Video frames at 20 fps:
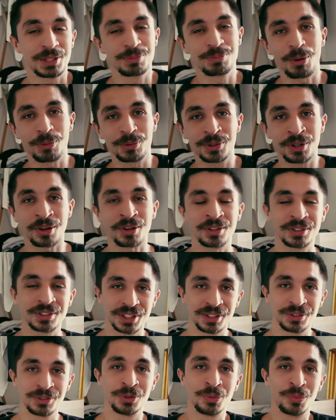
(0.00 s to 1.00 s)
probably not
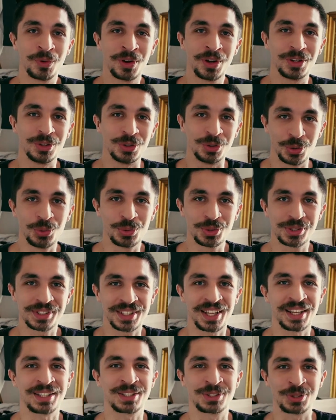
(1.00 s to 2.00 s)
until you use
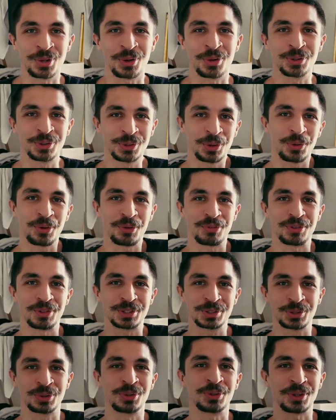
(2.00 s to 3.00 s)
that saw you know if
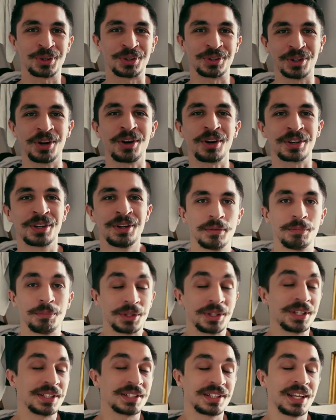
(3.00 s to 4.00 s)
it's good or not,
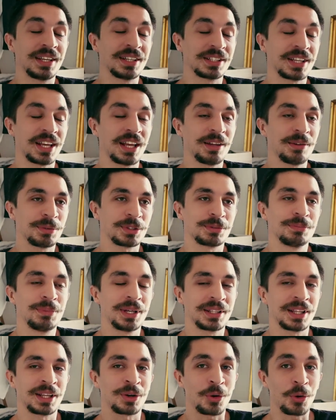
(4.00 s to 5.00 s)
but the aesthetics help us
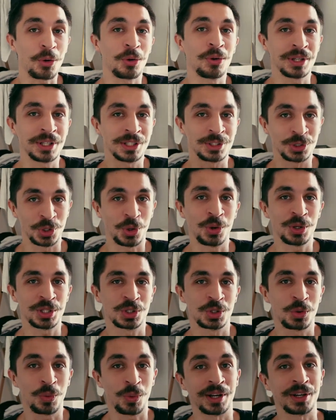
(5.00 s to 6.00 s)
make that early
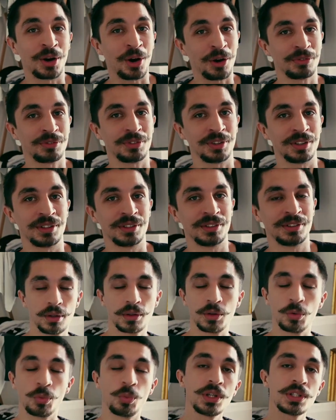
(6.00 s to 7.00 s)
choice quite often.
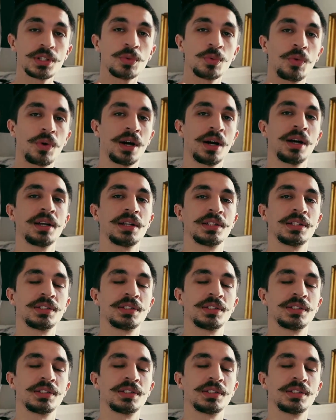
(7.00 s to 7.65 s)
The reason why it's